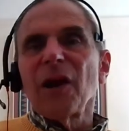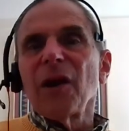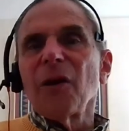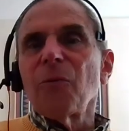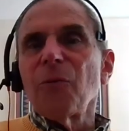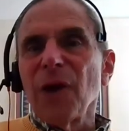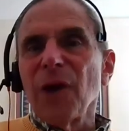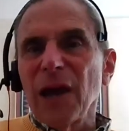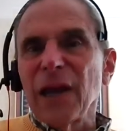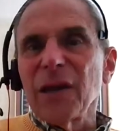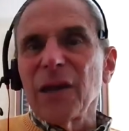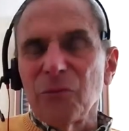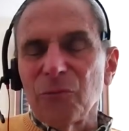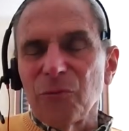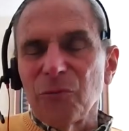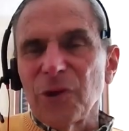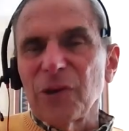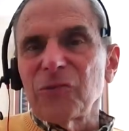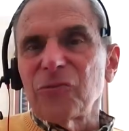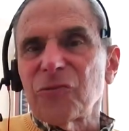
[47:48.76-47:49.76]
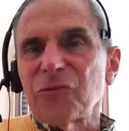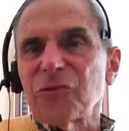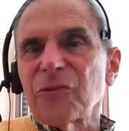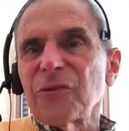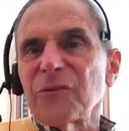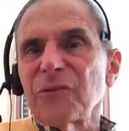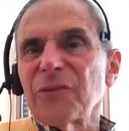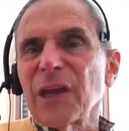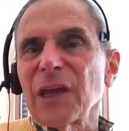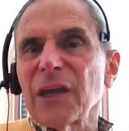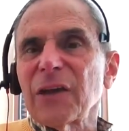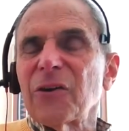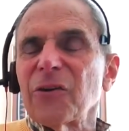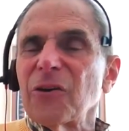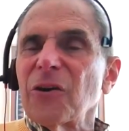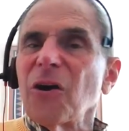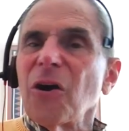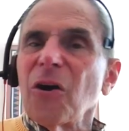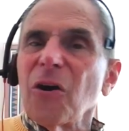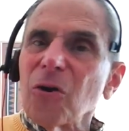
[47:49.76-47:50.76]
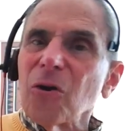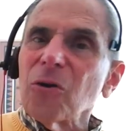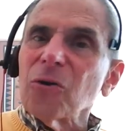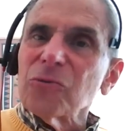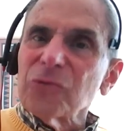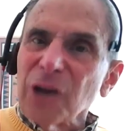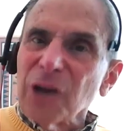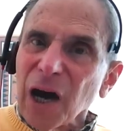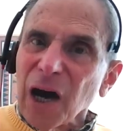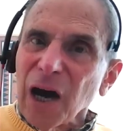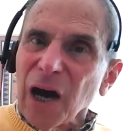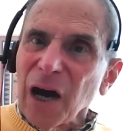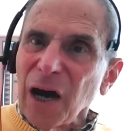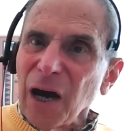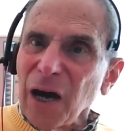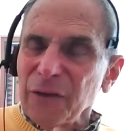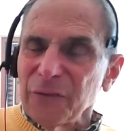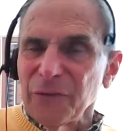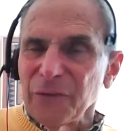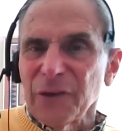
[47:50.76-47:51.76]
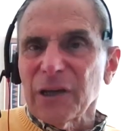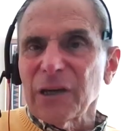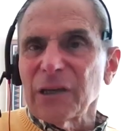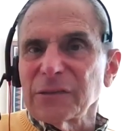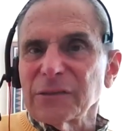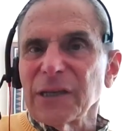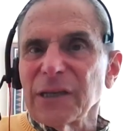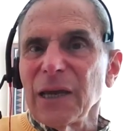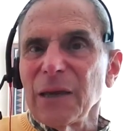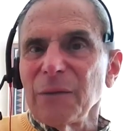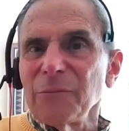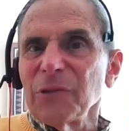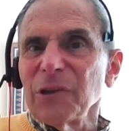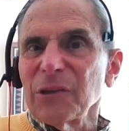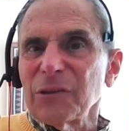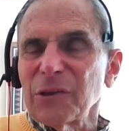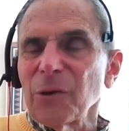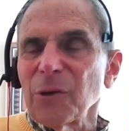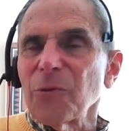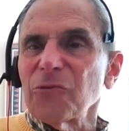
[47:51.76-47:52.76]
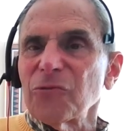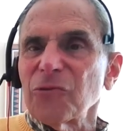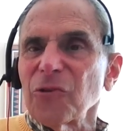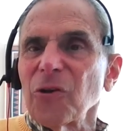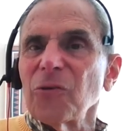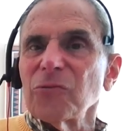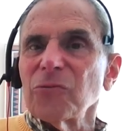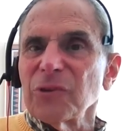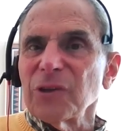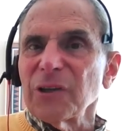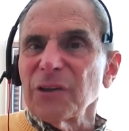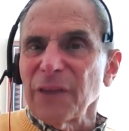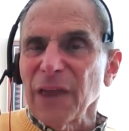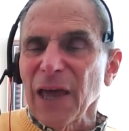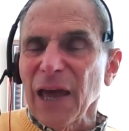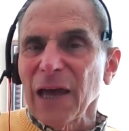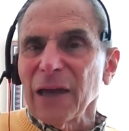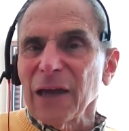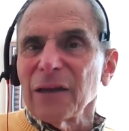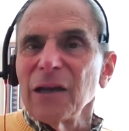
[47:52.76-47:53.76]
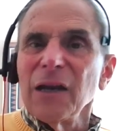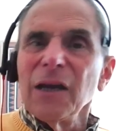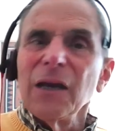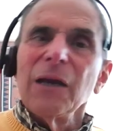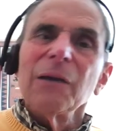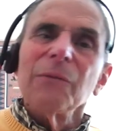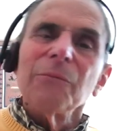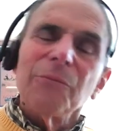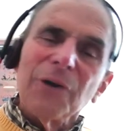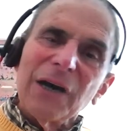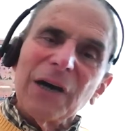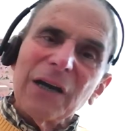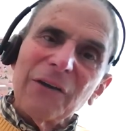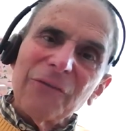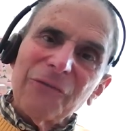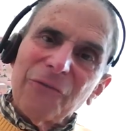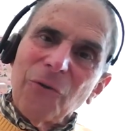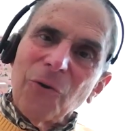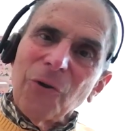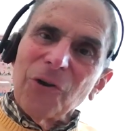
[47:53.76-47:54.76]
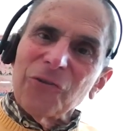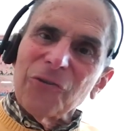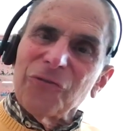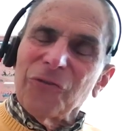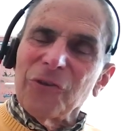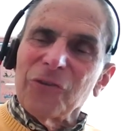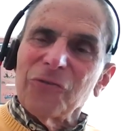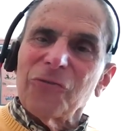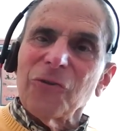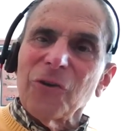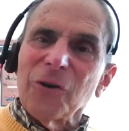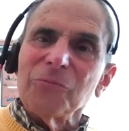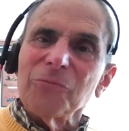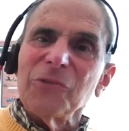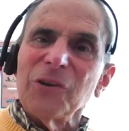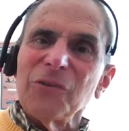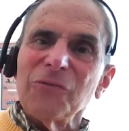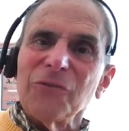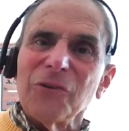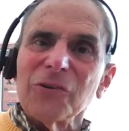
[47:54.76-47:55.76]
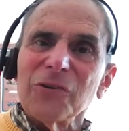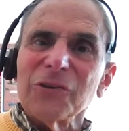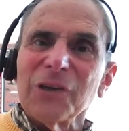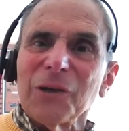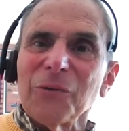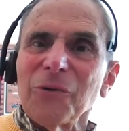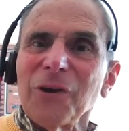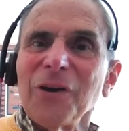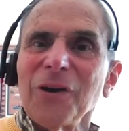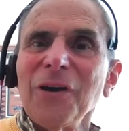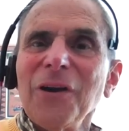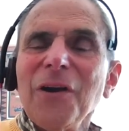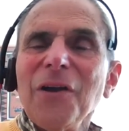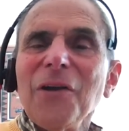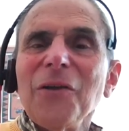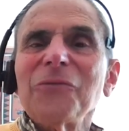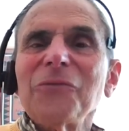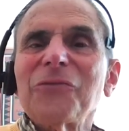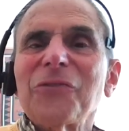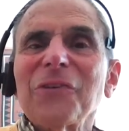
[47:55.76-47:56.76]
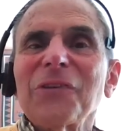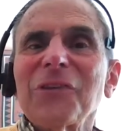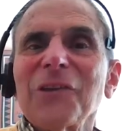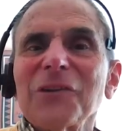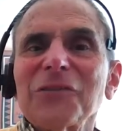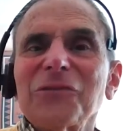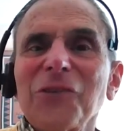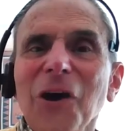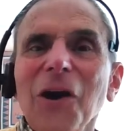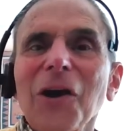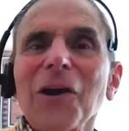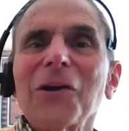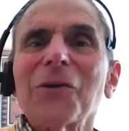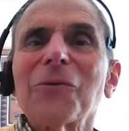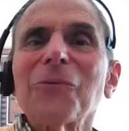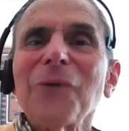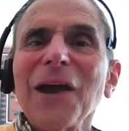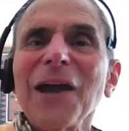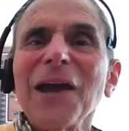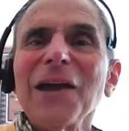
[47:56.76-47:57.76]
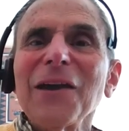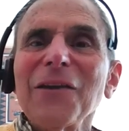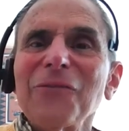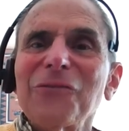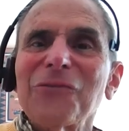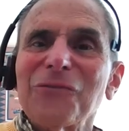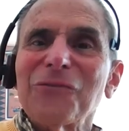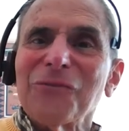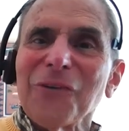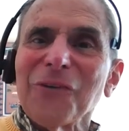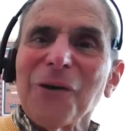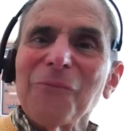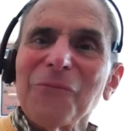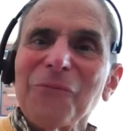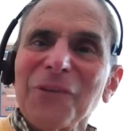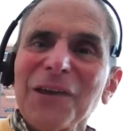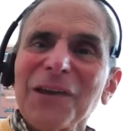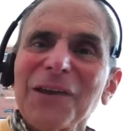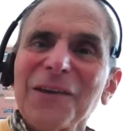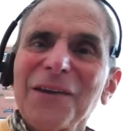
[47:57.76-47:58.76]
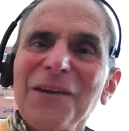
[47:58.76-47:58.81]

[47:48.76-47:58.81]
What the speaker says: a way in which they could hold on, the claim that there was only that. But of course, the Temny Volny were to the dark waves from